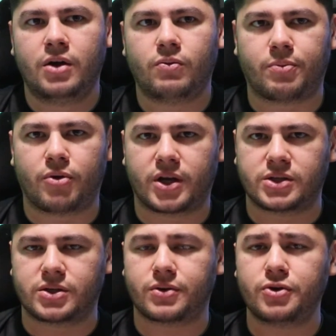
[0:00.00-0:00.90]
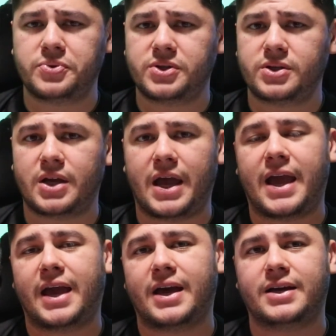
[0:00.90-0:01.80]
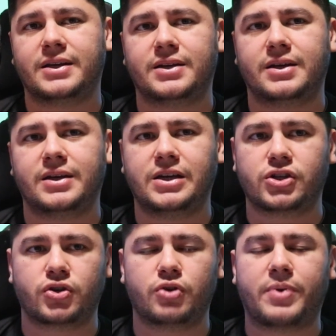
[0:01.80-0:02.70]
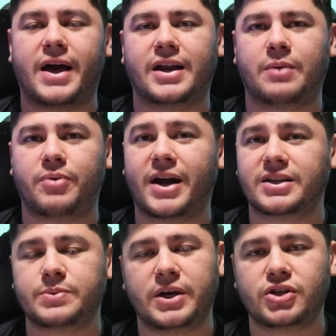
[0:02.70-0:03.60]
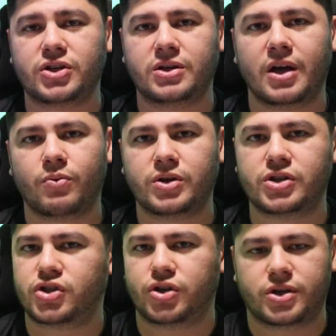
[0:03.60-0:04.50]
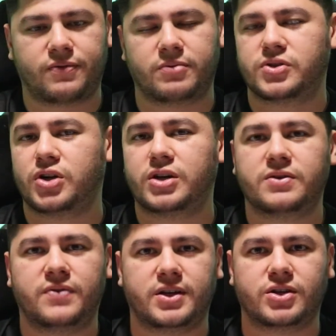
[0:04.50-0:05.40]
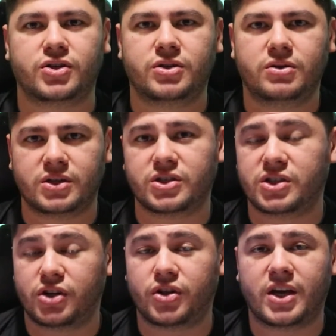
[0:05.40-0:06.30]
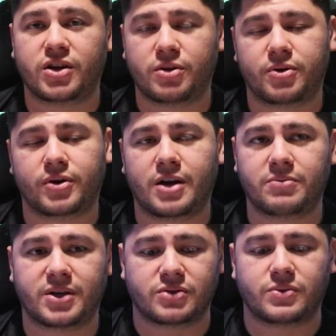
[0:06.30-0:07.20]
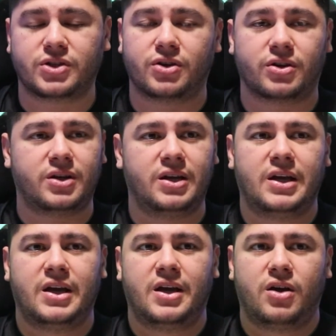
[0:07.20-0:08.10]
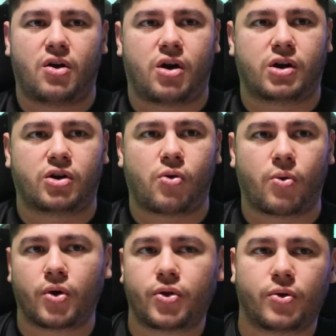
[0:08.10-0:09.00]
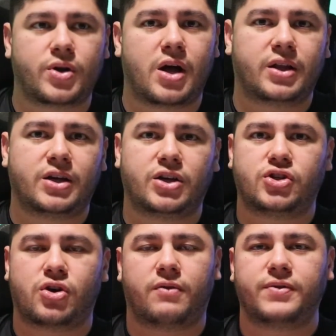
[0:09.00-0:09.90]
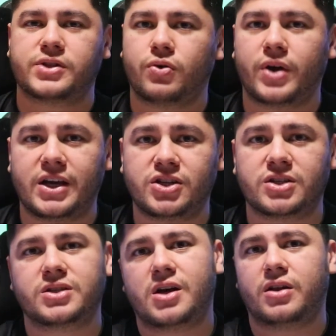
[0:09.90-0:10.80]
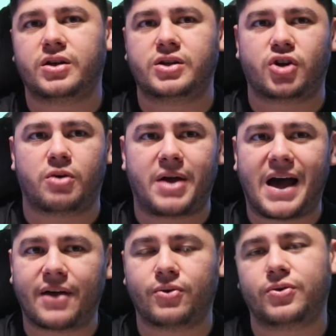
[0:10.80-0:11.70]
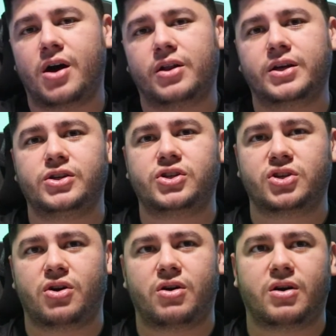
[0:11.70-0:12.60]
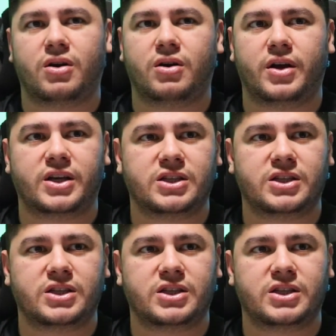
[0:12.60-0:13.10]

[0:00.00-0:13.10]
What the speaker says: We broke into groups, and each group had a practice patient, and we just took it from start to finish. This is near the end of the program because we took our ortho knowledge, our physical agents knowledge, our patho knowledge, our